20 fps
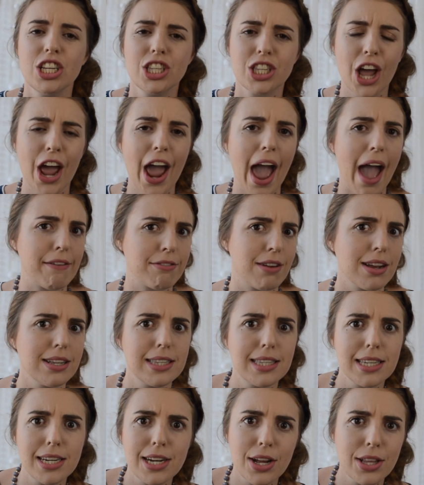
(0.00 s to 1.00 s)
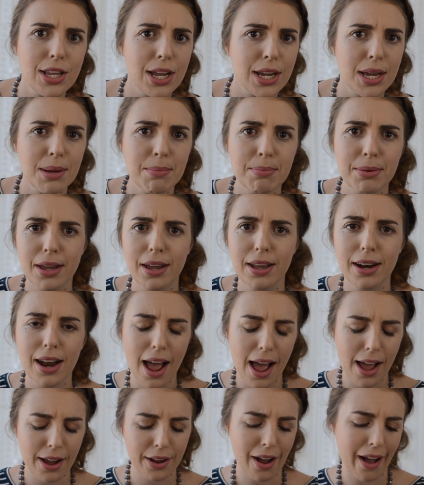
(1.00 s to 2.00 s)
So everyone's sitting on their
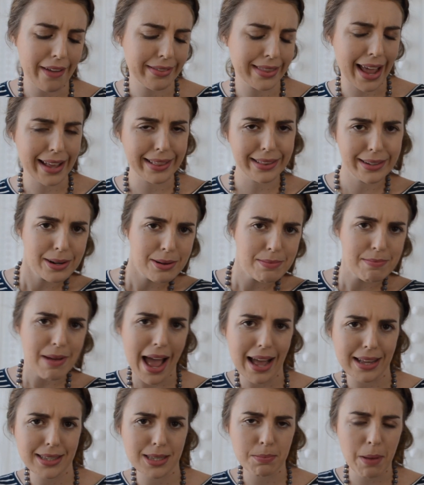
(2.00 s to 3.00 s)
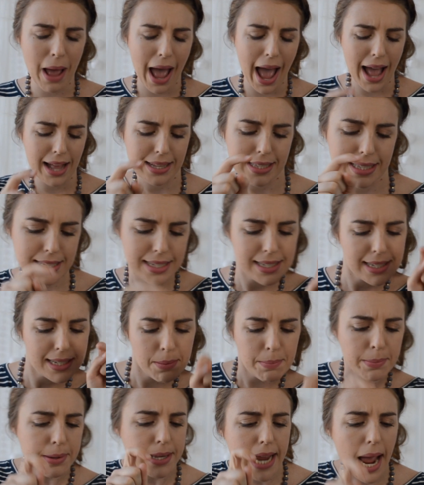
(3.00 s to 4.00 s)
computer, got their little mouse pads,
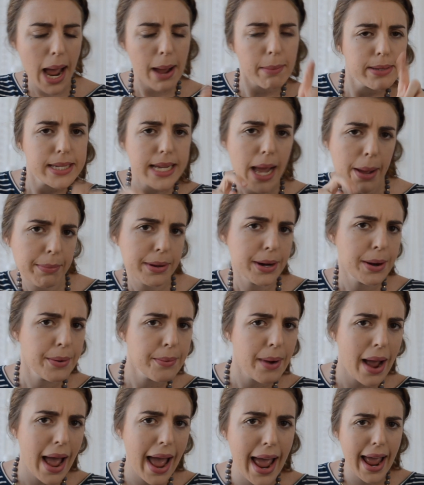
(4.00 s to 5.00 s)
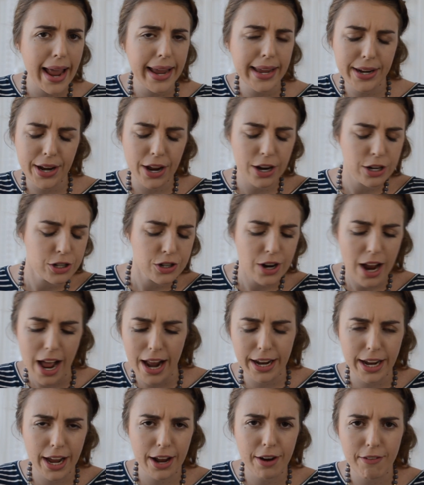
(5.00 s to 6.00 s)
tip tap tapping away, you know,
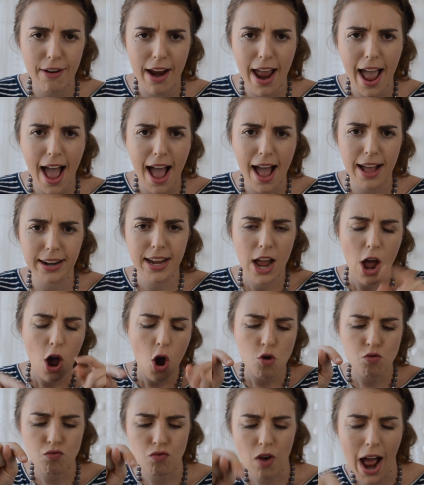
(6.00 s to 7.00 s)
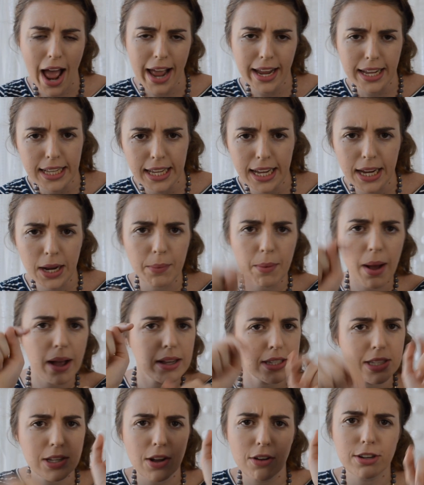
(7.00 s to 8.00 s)
trying to get around, right click
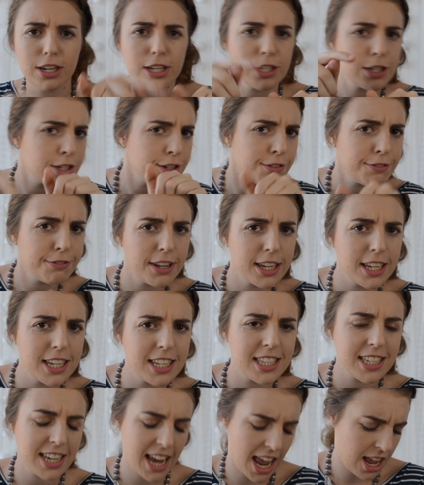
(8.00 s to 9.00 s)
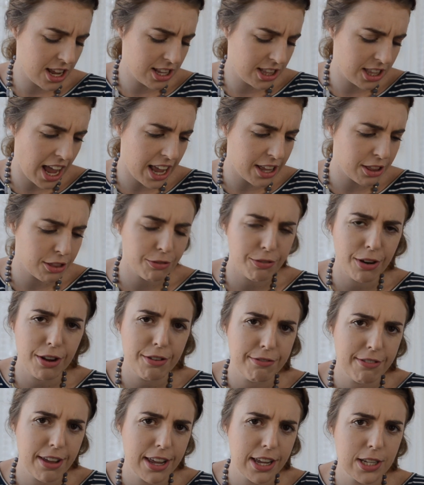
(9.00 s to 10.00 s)
whilst holding two fingers down, that
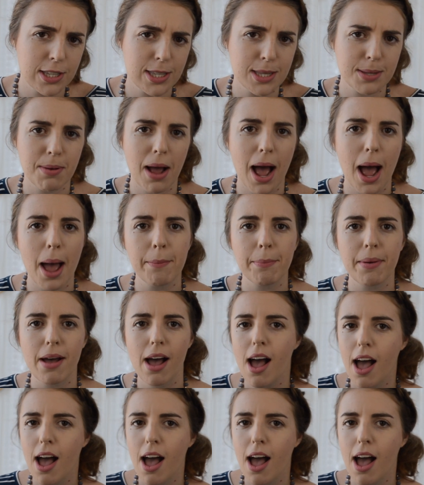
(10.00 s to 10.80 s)
three-finger swipe.